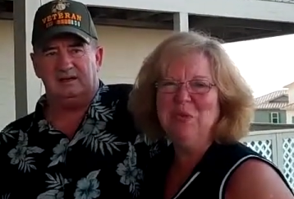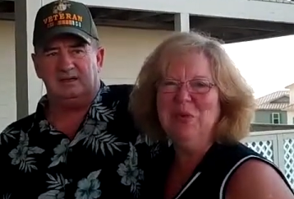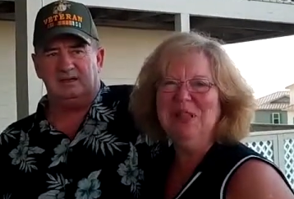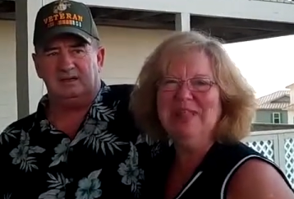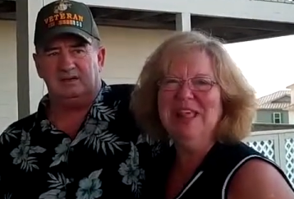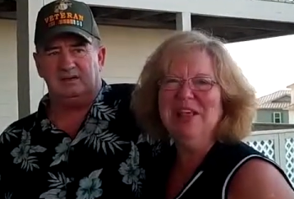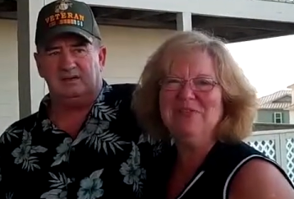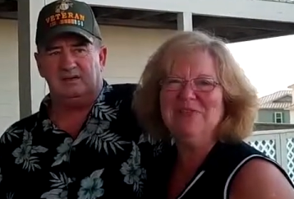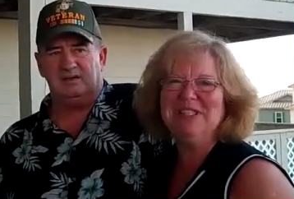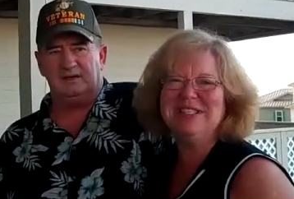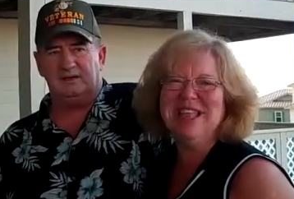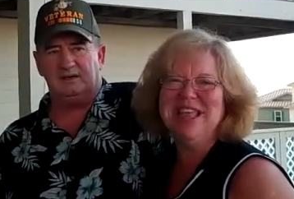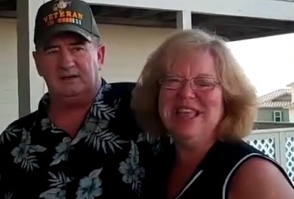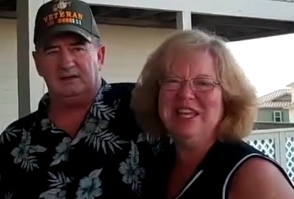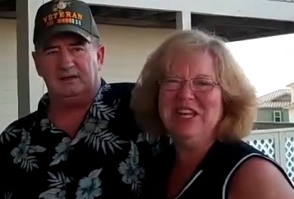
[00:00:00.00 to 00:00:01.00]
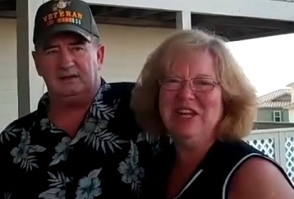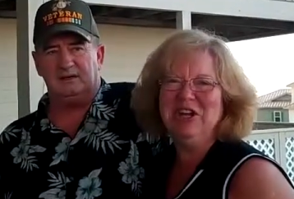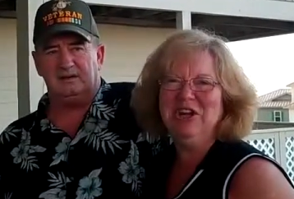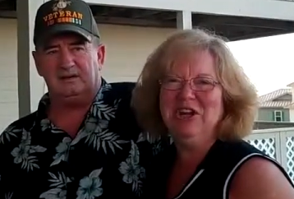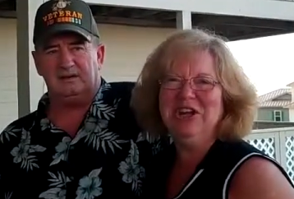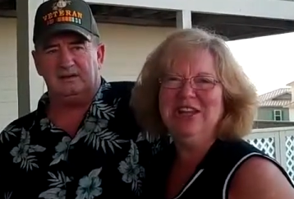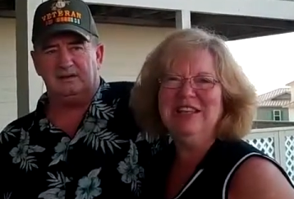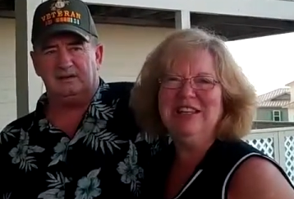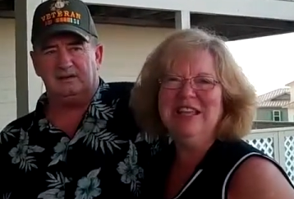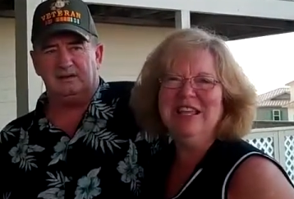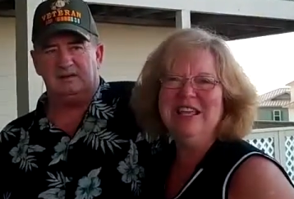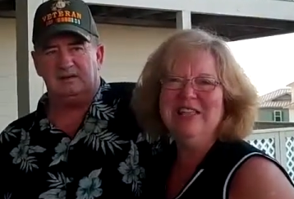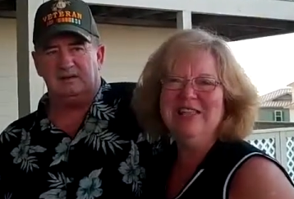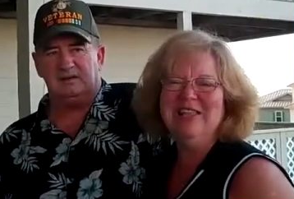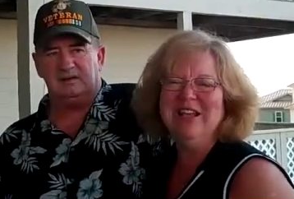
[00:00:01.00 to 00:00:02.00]
Speaker 1: We love staying here at
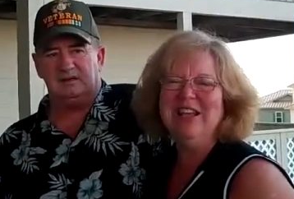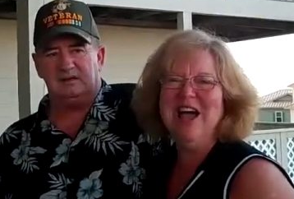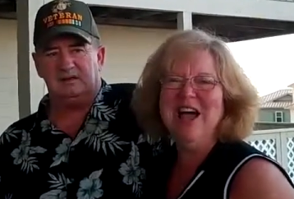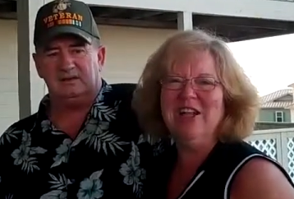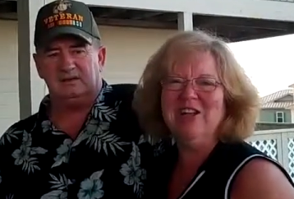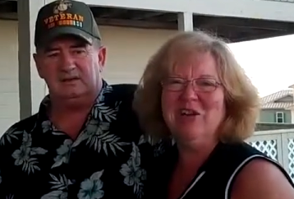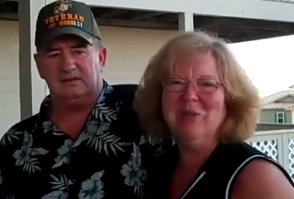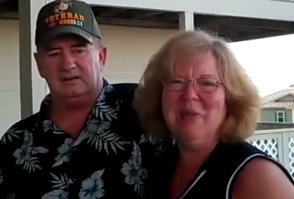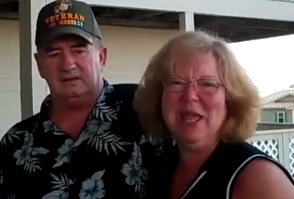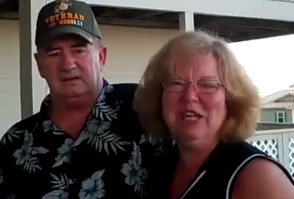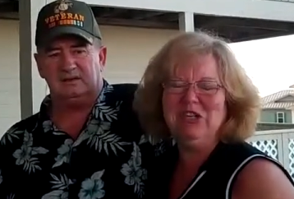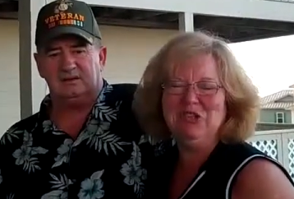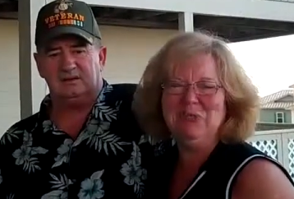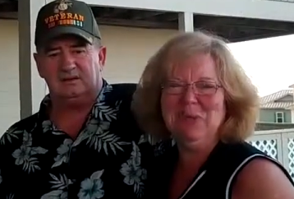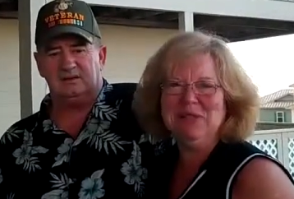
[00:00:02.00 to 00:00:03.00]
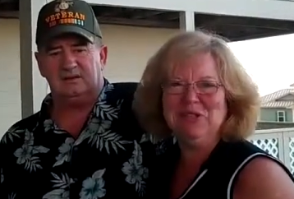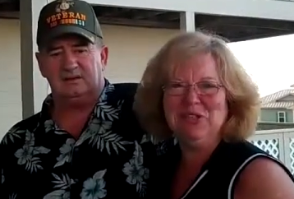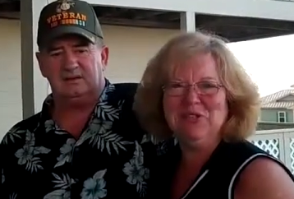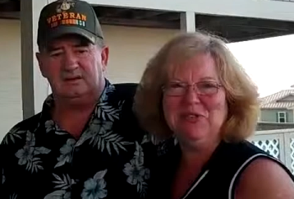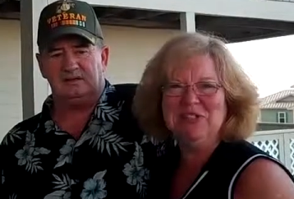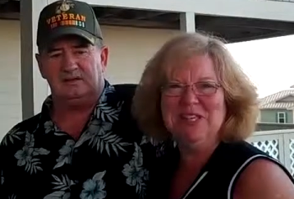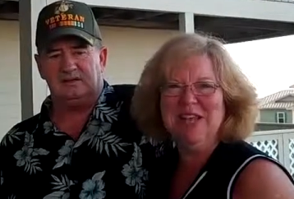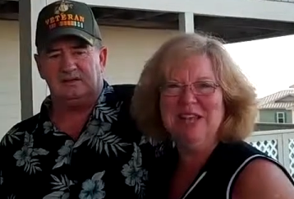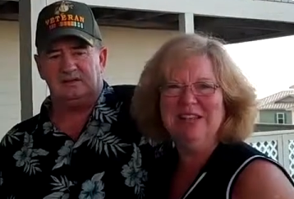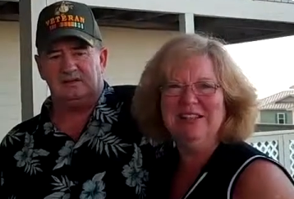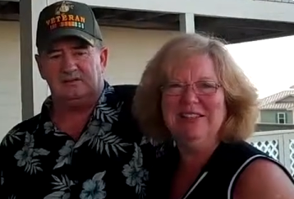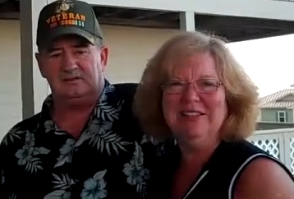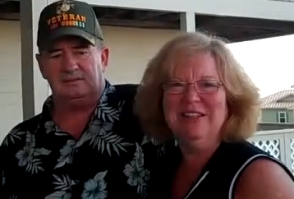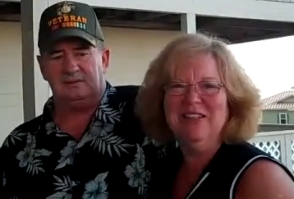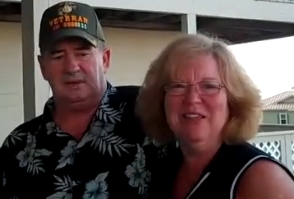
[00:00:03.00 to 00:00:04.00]
the condo managed by
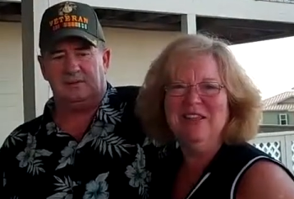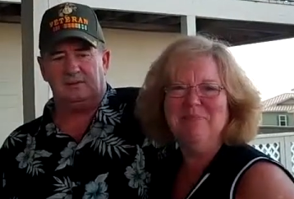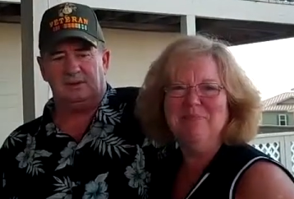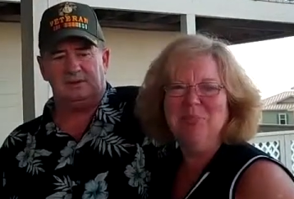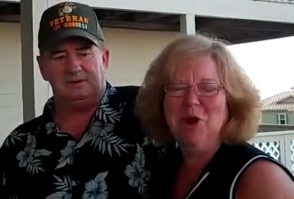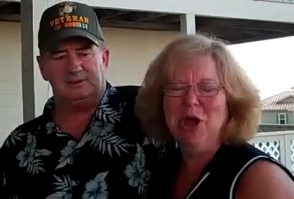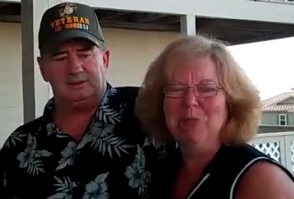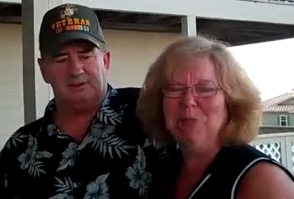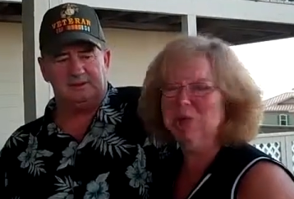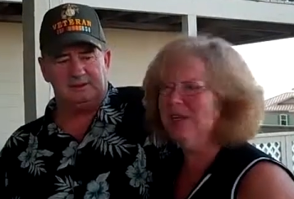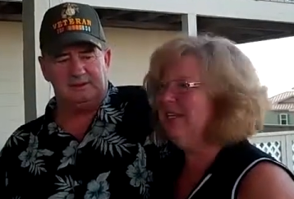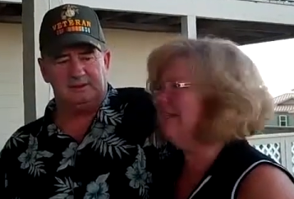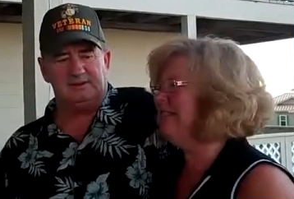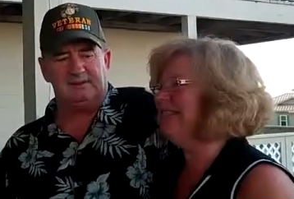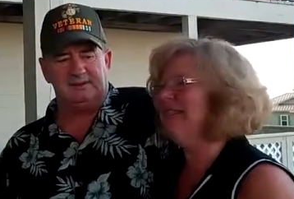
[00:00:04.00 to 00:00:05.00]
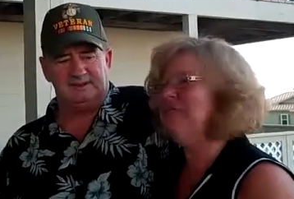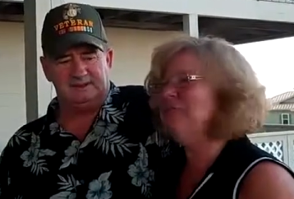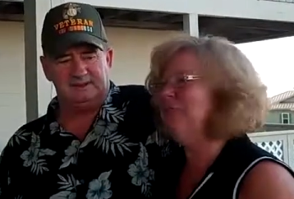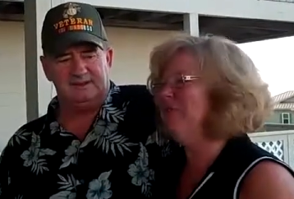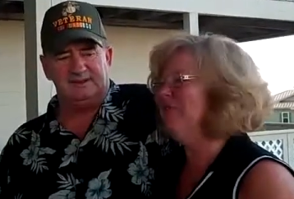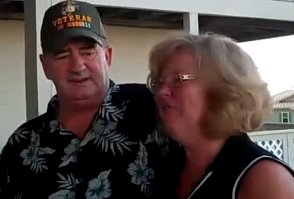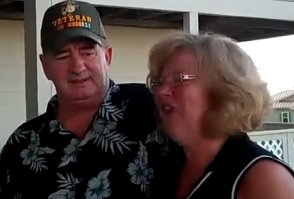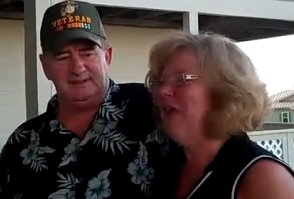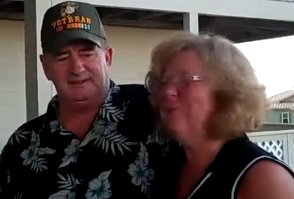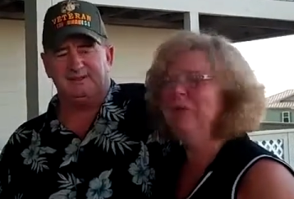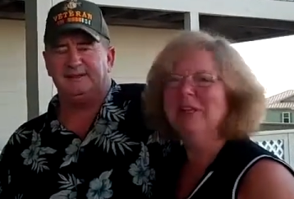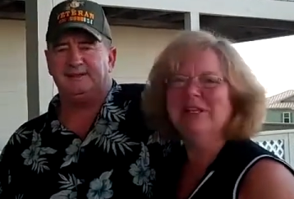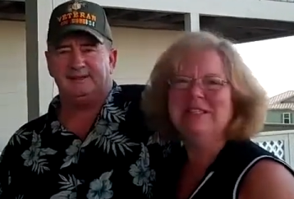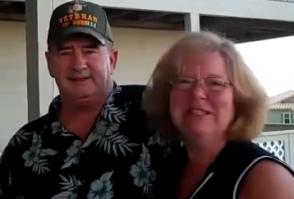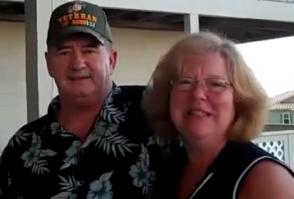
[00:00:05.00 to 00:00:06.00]
Surfside Properties. It's been
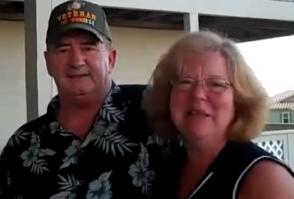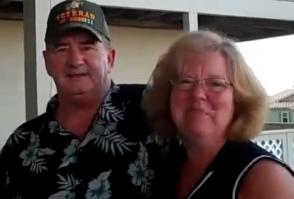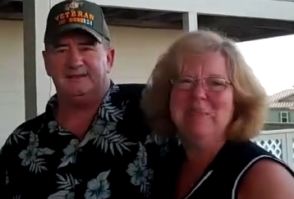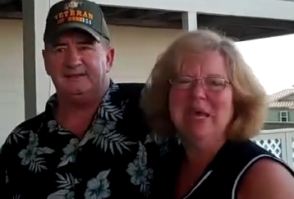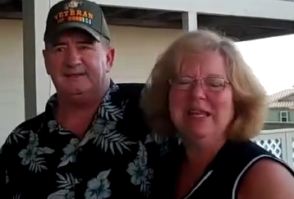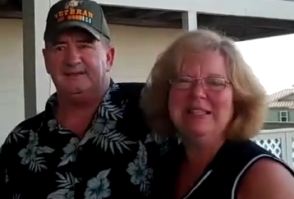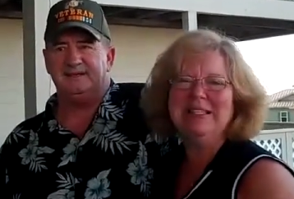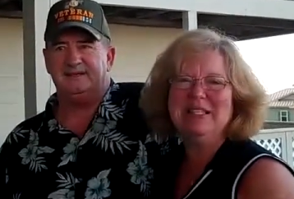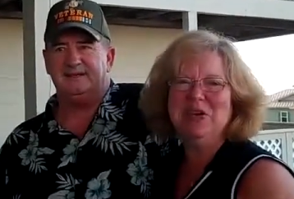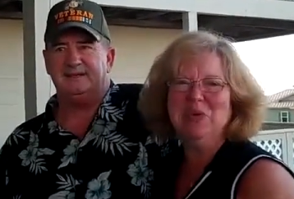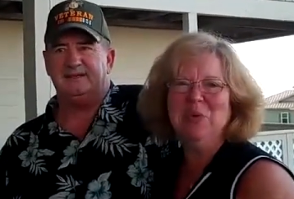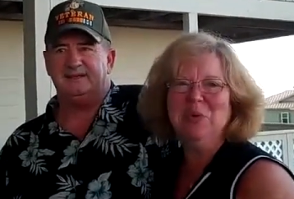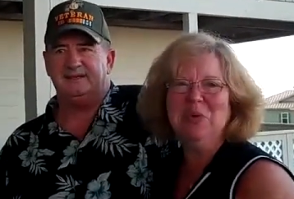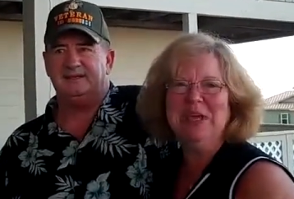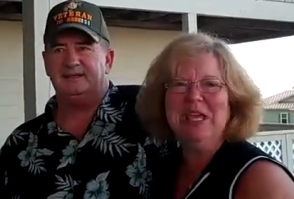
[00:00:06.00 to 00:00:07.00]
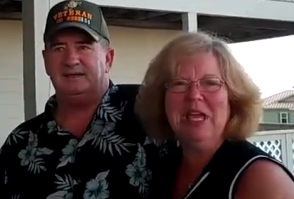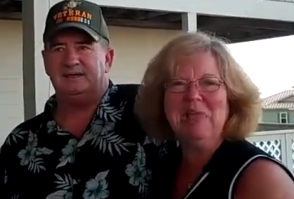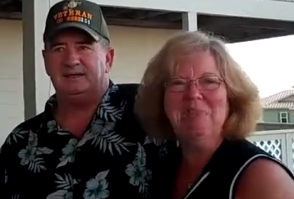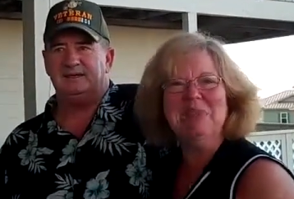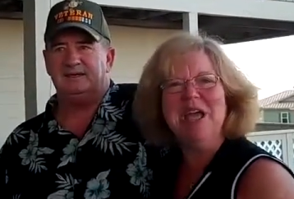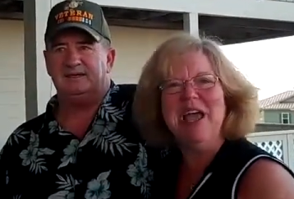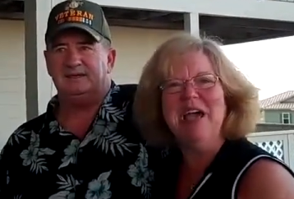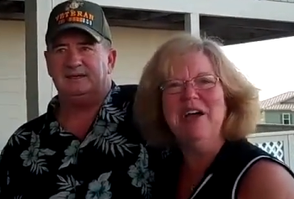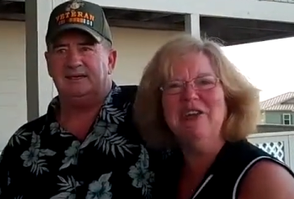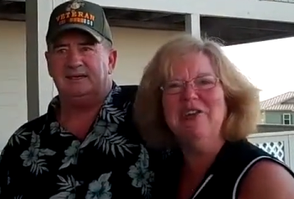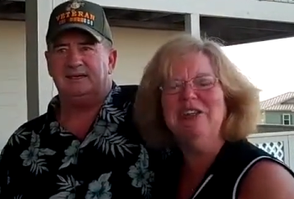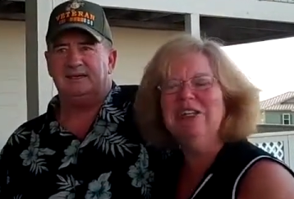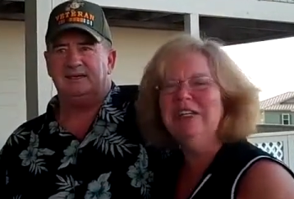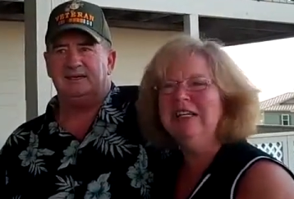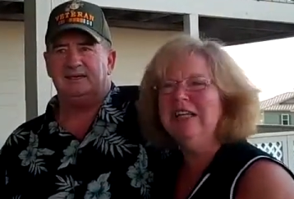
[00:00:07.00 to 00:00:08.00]
fabulous. They met us here when we came down.